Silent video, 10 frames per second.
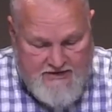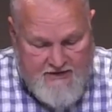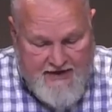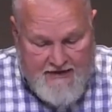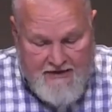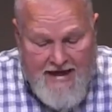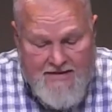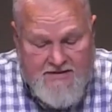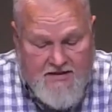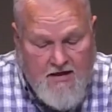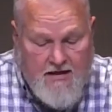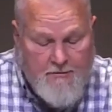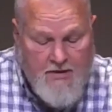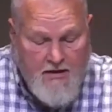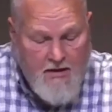see that. Last
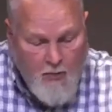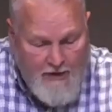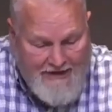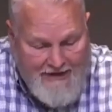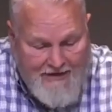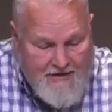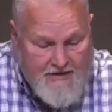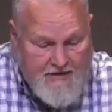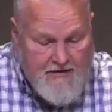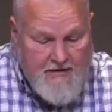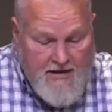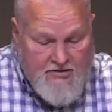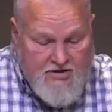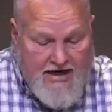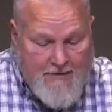time, we ended
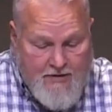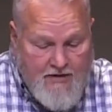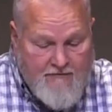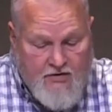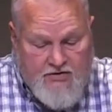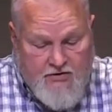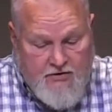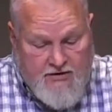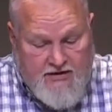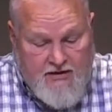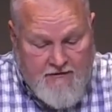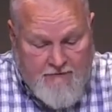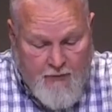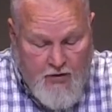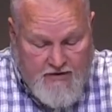in verse 13 and
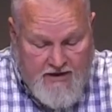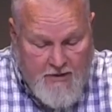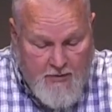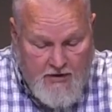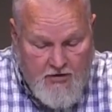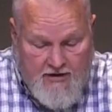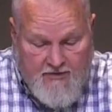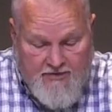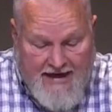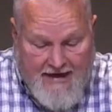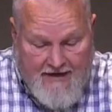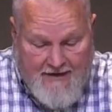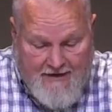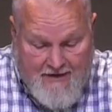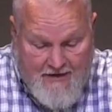14. I want to look at that
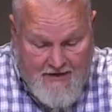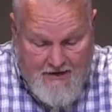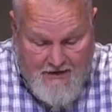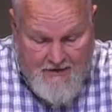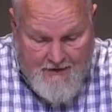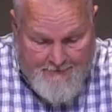again.